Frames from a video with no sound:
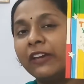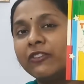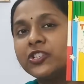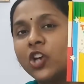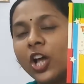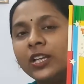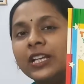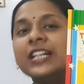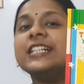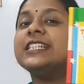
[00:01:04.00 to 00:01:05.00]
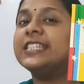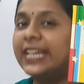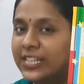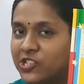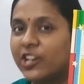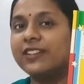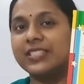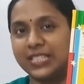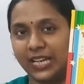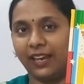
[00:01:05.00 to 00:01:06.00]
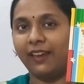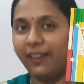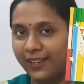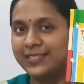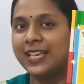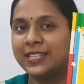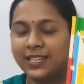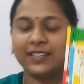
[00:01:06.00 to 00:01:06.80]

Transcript: give it on Teacher's Day, isn't